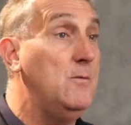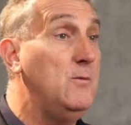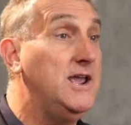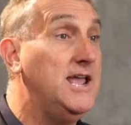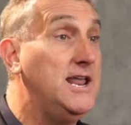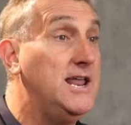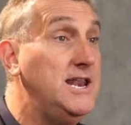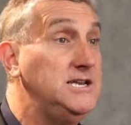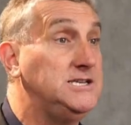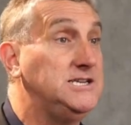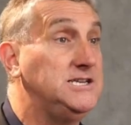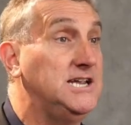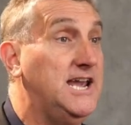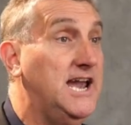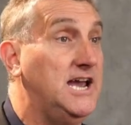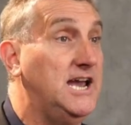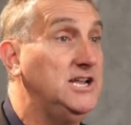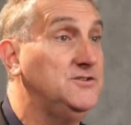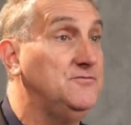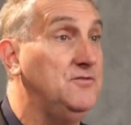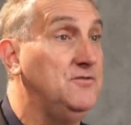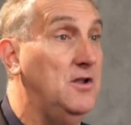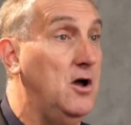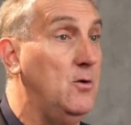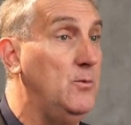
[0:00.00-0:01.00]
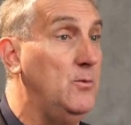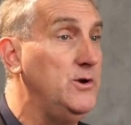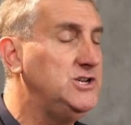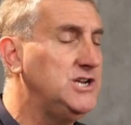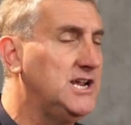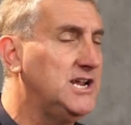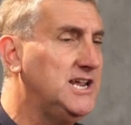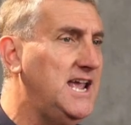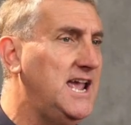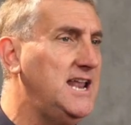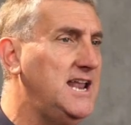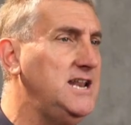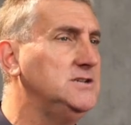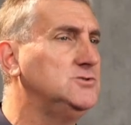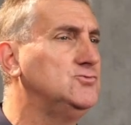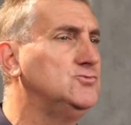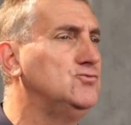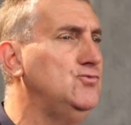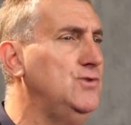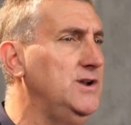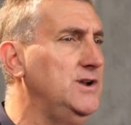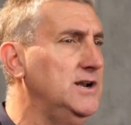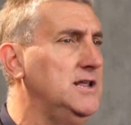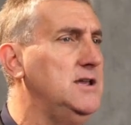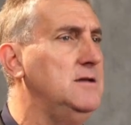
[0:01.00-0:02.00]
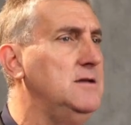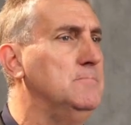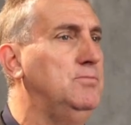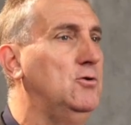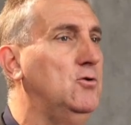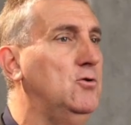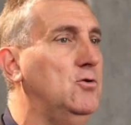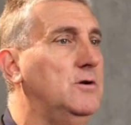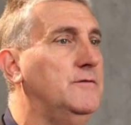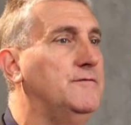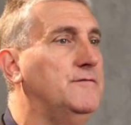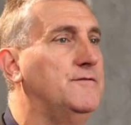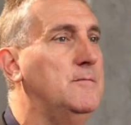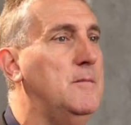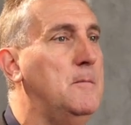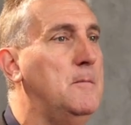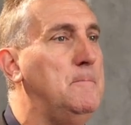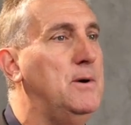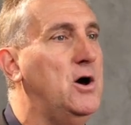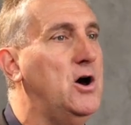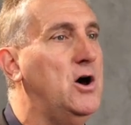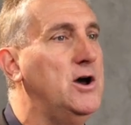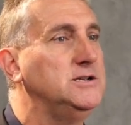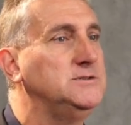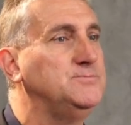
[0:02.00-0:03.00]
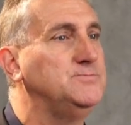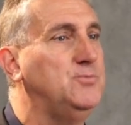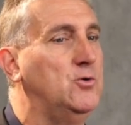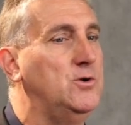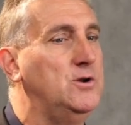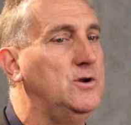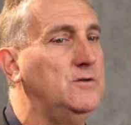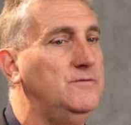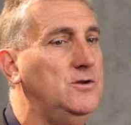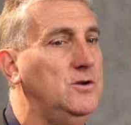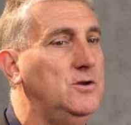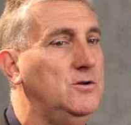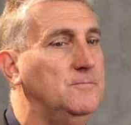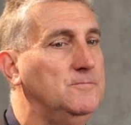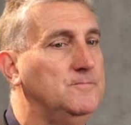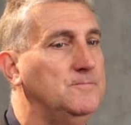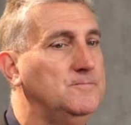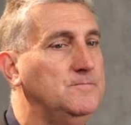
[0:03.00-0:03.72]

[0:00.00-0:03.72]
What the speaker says: we get into cash flow, which again is really important from a buyer's point of view.